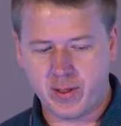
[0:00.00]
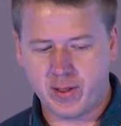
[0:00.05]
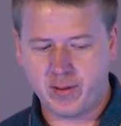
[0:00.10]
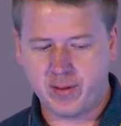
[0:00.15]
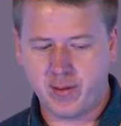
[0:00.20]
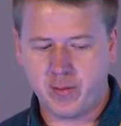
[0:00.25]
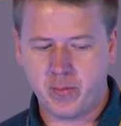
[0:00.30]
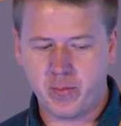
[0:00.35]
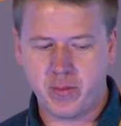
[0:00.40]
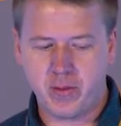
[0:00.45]

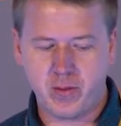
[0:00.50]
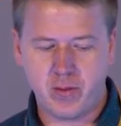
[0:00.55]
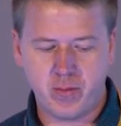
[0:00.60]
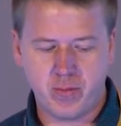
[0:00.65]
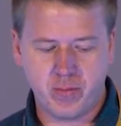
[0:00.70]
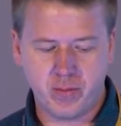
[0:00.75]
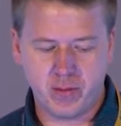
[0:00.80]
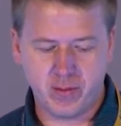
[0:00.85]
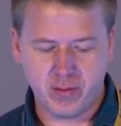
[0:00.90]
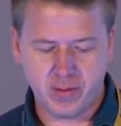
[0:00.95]
example,
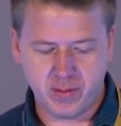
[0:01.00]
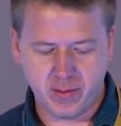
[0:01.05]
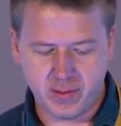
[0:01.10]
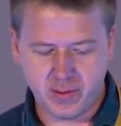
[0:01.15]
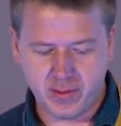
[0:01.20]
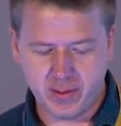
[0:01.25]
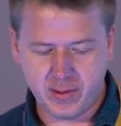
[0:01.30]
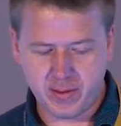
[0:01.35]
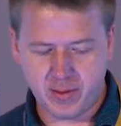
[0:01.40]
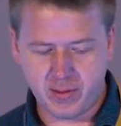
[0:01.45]
for instance,
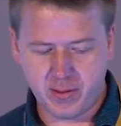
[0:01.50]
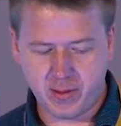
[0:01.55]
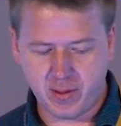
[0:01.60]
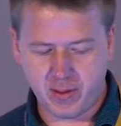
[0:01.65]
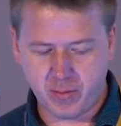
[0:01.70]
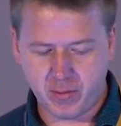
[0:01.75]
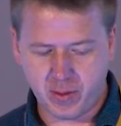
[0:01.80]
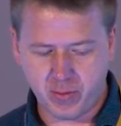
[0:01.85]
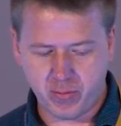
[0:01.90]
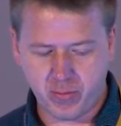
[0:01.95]
this is
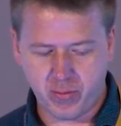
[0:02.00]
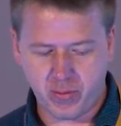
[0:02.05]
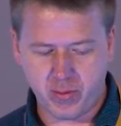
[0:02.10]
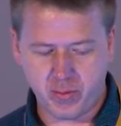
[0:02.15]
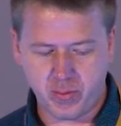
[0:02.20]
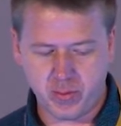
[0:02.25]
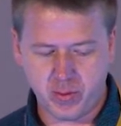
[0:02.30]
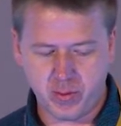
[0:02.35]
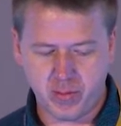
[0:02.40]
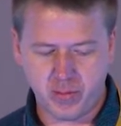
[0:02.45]
coming
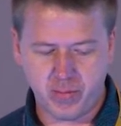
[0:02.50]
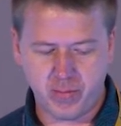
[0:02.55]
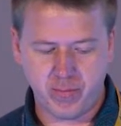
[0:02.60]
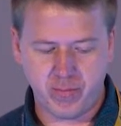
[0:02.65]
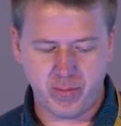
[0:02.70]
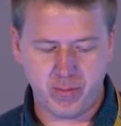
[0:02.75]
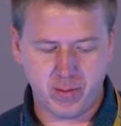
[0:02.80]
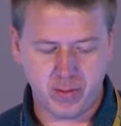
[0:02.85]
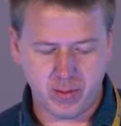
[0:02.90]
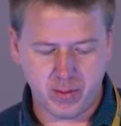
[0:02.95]
from
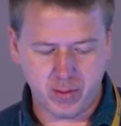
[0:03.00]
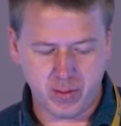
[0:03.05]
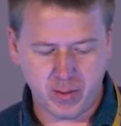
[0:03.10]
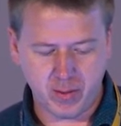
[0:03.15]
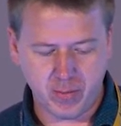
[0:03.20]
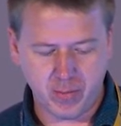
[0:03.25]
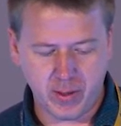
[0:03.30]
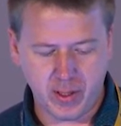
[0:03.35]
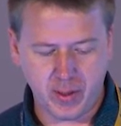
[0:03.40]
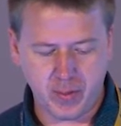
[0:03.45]

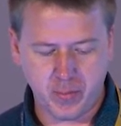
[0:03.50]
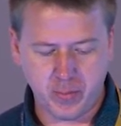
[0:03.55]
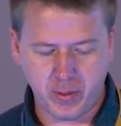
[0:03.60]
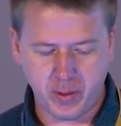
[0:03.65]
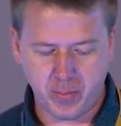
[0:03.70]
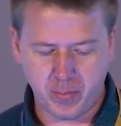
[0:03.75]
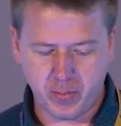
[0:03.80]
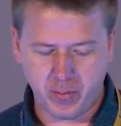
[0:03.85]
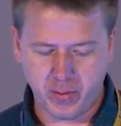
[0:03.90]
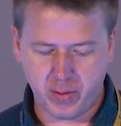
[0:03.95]
a white
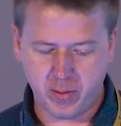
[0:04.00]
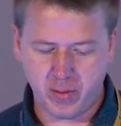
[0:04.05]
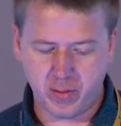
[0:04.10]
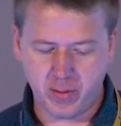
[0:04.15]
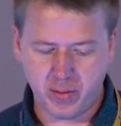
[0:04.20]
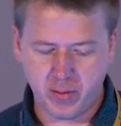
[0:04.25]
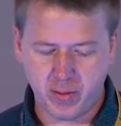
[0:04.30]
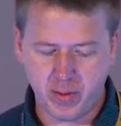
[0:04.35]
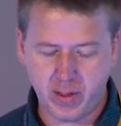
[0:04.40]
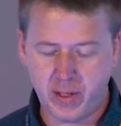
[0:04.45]
paper
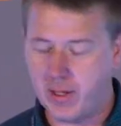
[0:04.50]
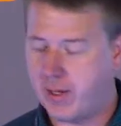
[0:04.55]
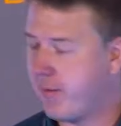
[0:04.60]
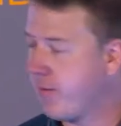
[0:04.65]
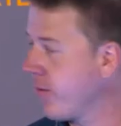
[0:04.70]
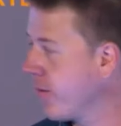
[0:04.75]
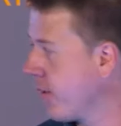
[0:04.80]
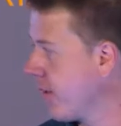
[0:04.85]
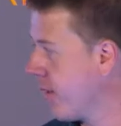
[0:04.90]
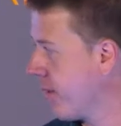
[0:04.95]

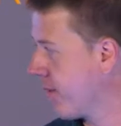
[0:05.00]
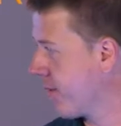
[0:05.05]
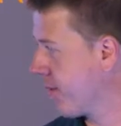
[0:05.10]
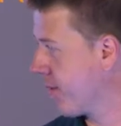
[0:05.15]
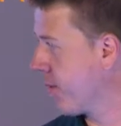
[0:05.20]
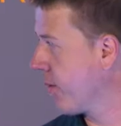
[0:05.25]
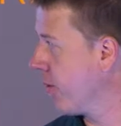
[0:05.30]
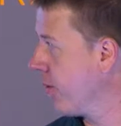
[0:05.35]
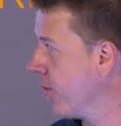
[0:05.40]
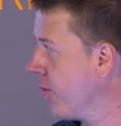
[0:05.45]
11 years
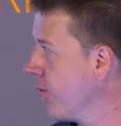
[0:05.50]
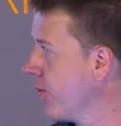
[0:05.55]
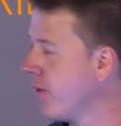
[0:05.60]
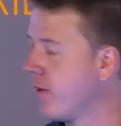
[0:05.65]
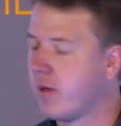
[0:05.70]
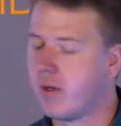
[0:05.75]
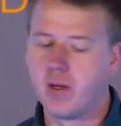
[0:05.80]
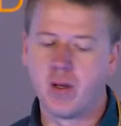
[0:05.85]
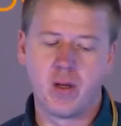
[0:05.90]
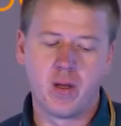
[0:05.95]
ago,
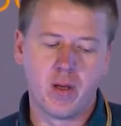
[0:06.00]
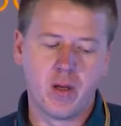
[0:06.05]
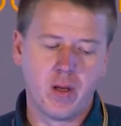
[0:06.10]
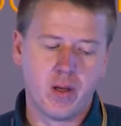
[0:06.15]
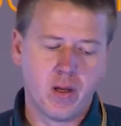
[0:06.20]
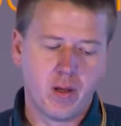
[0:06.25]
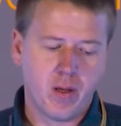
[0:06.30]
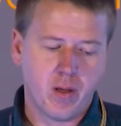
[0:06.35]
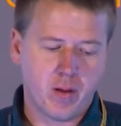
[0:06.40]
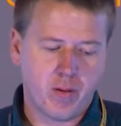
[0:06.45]

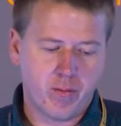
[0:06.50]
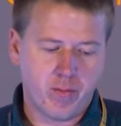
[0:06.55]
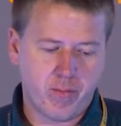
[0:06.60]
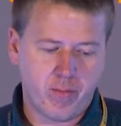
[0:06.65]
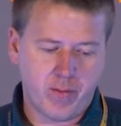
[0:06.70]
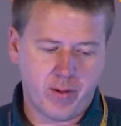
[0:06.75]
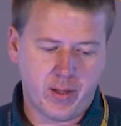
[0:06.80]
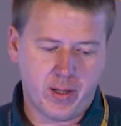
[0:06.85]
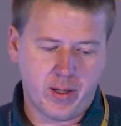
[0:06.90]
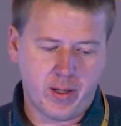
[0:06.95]

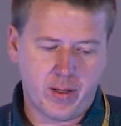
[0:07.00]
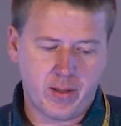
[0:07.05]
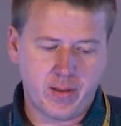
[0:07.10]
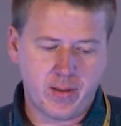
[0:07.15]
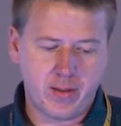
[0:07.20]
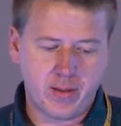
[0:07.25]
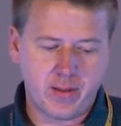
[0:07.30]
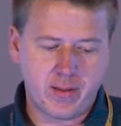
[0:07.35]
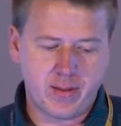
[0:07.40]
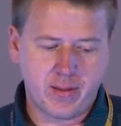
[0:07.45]
where
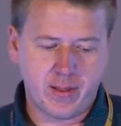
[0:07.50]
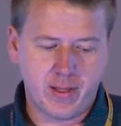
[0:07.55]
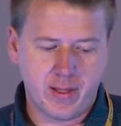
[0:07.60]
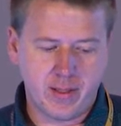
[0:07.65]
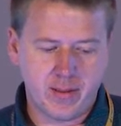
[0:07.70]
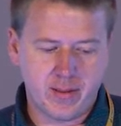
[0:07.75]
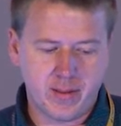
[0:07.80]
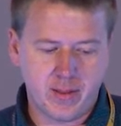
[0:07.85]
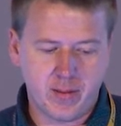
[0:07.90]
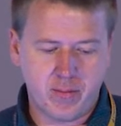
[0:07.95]
it
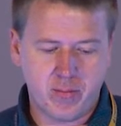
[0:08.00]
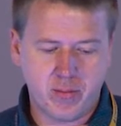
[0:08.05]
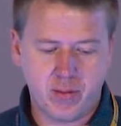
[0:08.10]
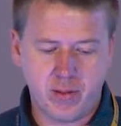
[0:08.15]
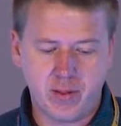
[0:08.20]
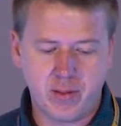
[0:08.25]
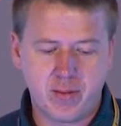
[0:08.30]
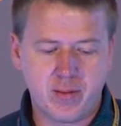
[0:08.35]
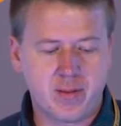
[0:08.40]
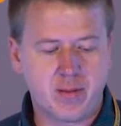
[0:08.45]
stands that, for
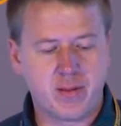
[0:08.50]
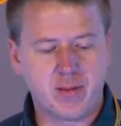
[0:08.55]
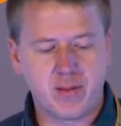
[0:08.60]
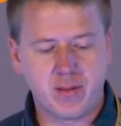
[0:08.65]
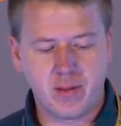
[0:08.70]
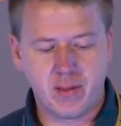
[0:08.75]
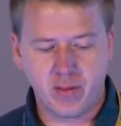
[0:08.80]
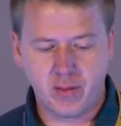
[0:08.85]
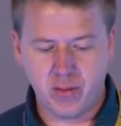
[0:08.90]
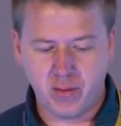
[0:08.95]

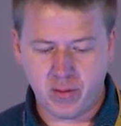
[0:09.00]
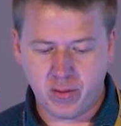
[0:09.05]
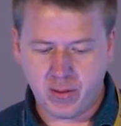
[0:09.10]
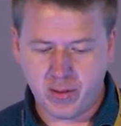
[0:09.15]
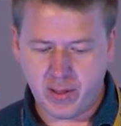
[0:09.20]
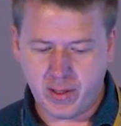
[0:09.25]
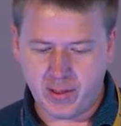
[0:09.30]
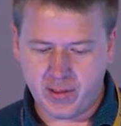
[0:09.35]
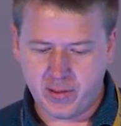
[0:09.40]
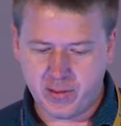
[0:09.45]
instance, in an
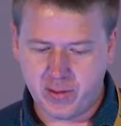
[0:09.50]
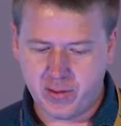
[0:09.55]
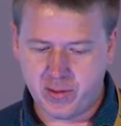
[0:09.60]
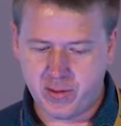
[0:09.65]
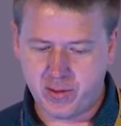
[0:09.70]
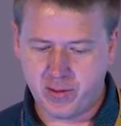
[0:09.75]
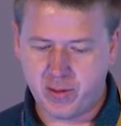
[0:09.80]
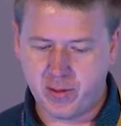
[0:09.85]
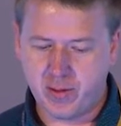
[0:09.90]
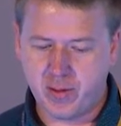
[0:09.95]

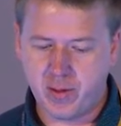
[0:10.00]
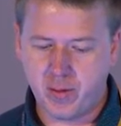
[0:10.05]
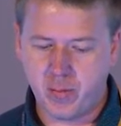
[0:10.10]
organization